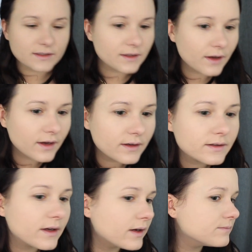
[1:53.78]

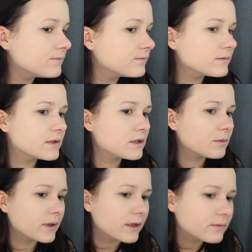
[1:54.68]
Ta-da! Yeah,
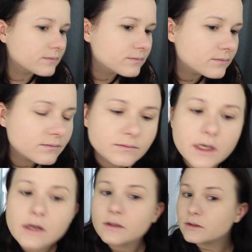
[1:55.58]
so pretty.
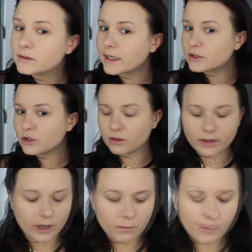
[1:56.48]
So natural
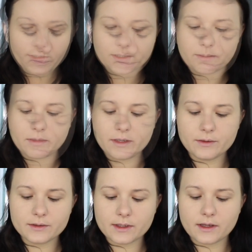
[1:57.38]
looking. So next I'm going to
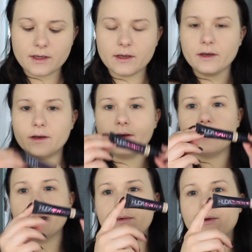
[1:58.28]
use the
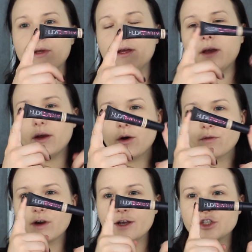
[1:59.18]
Huda Beauty
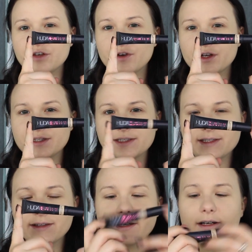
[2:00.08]
Aura Achiever
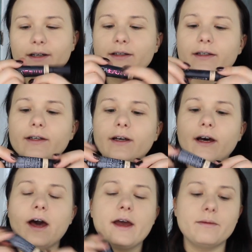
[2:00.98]
Concealer.
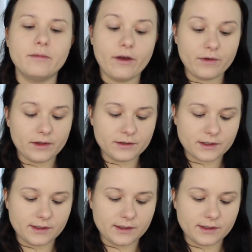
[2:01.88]
I am loving this